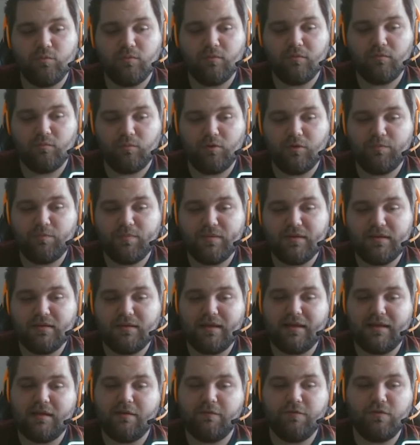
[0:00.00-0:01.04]
would be,
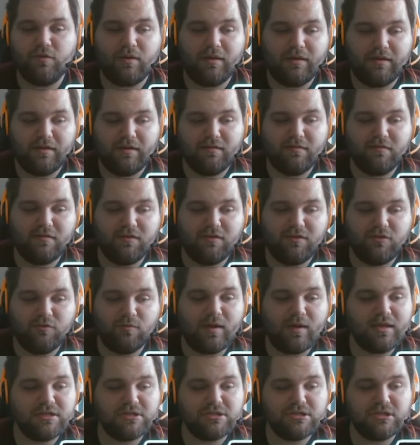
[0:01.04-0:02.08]
like if you're in his
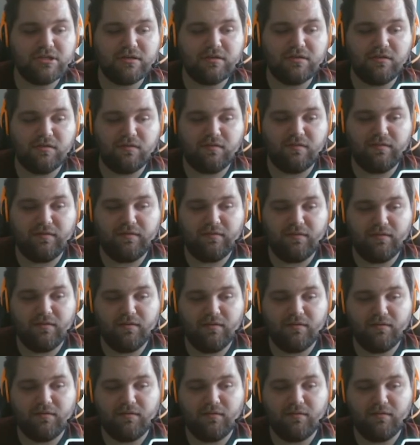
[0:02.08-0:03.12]
situation, you see
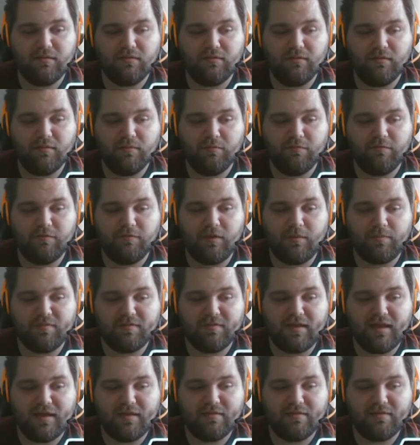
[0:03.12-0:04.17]
the flop
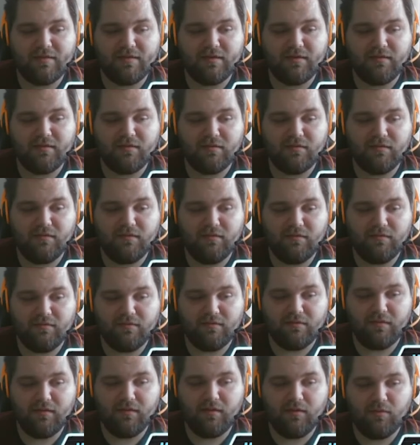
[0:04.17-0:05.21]
sizing
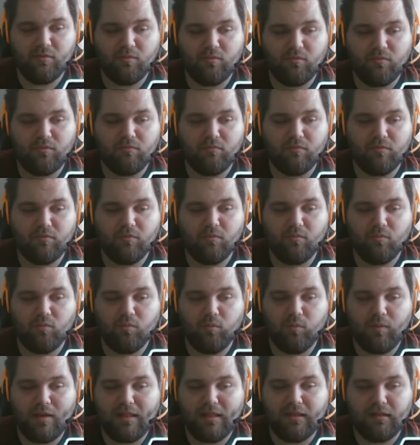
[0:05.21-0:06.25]
is
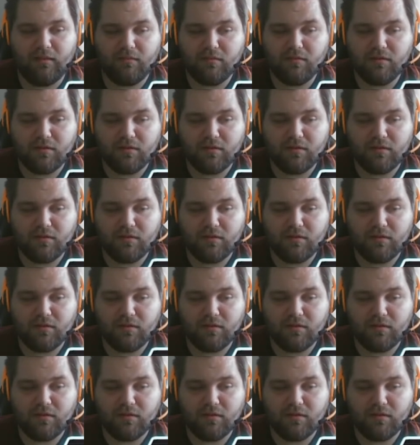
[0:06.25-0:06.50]
well